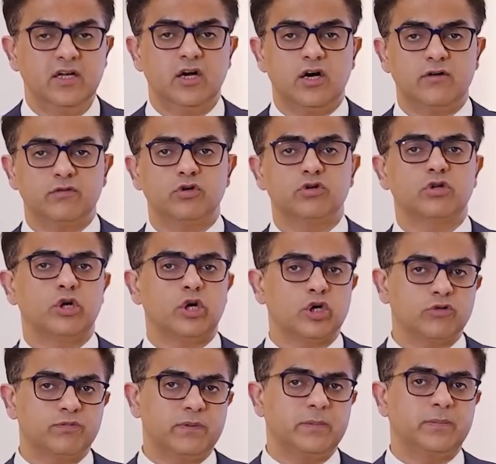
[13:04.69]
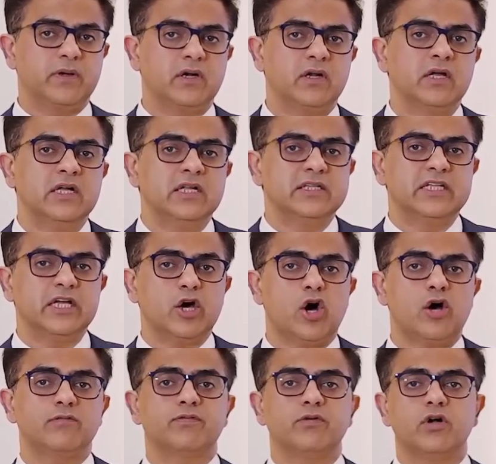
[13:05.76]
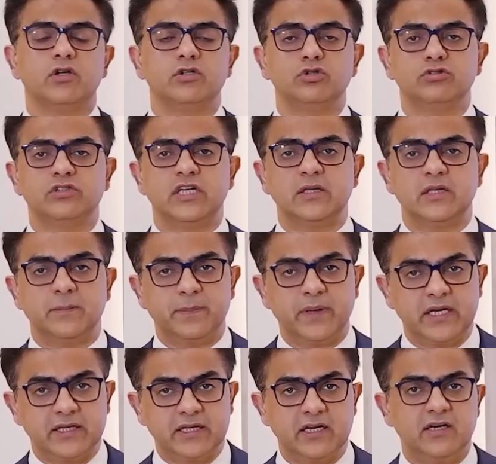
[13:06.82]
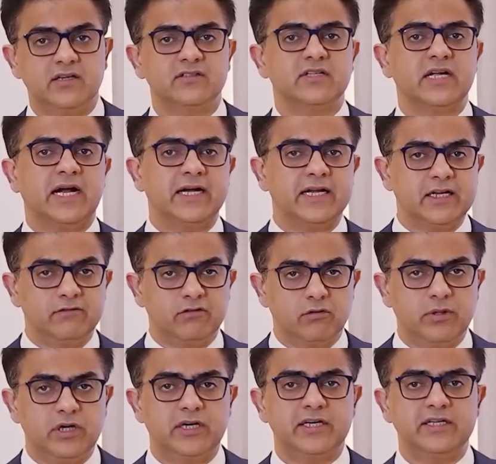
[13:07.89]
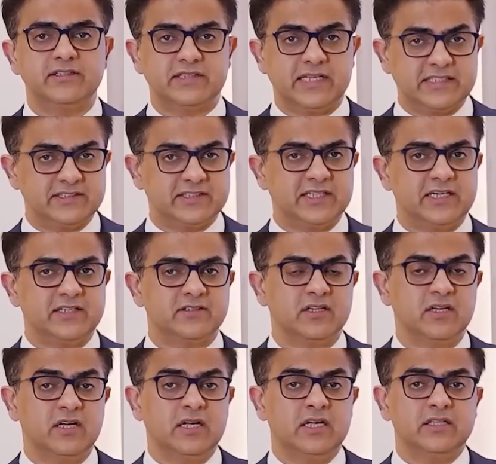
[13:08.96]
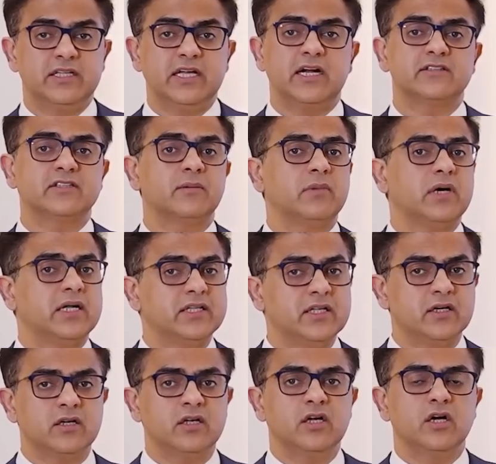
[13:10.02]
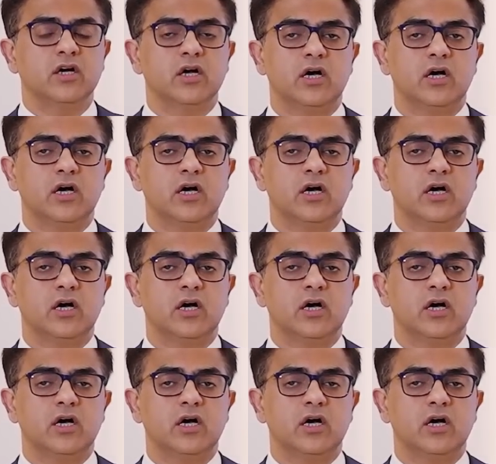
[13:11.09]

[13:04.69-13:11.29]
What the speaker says: Of course, a lot of people, they opt for using the painkillers, anti-inflammatories, NSAIDs. There are some other